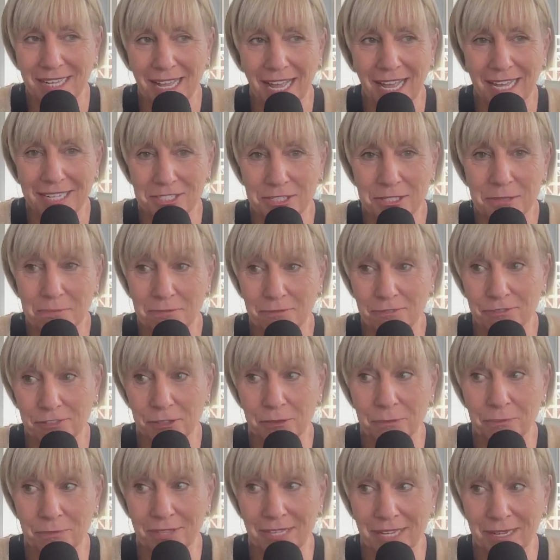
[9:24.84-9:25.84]
I just
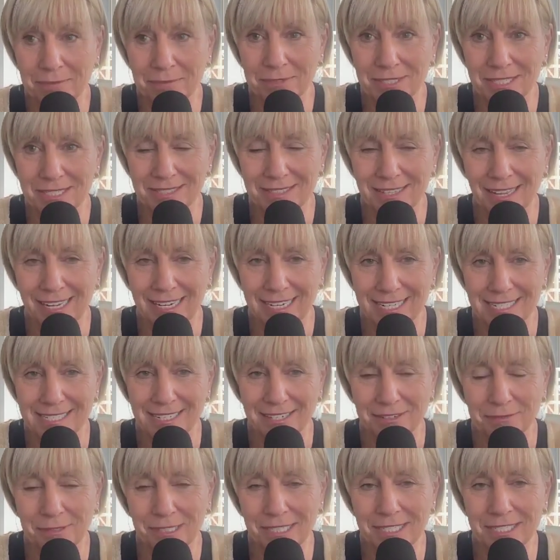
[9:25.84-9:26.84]
filmed them to, and I
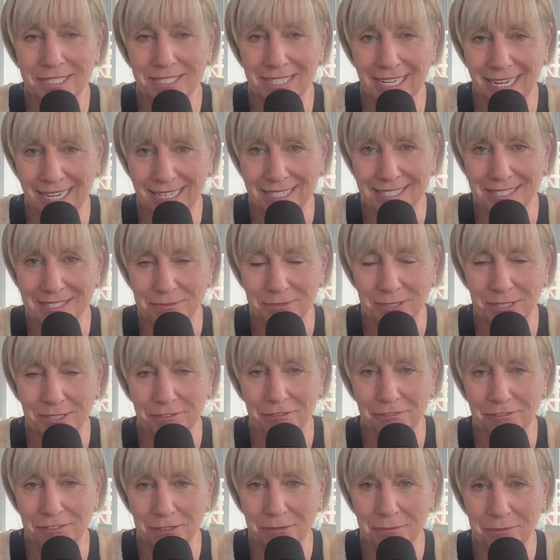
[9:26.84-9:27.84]
said, I'm going to dance and we're going
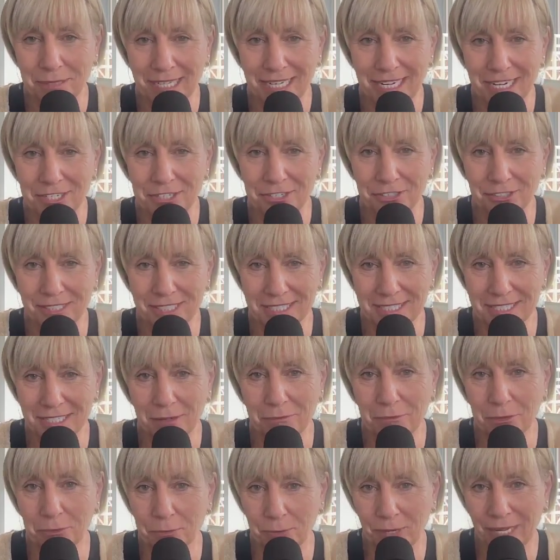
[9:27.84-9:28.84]
to film it. And you're going to
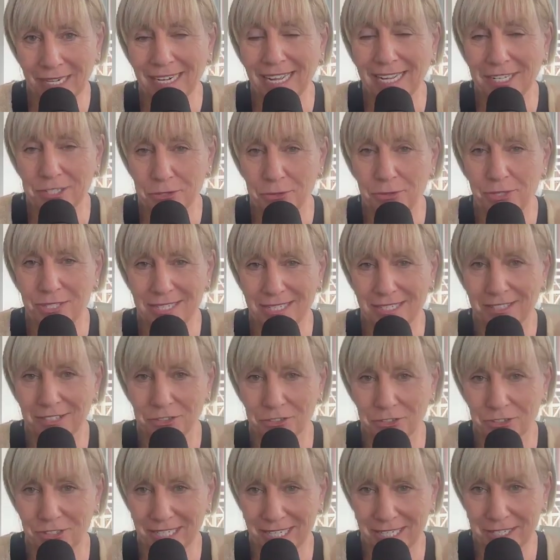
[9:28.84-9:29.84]
tell me when I do the
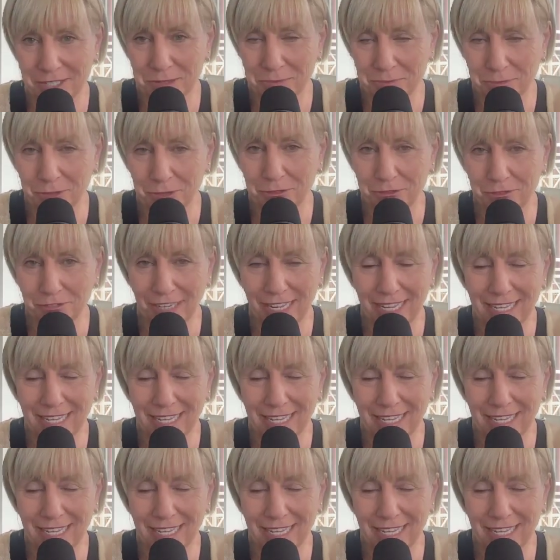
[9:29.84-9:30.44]
signature dance move.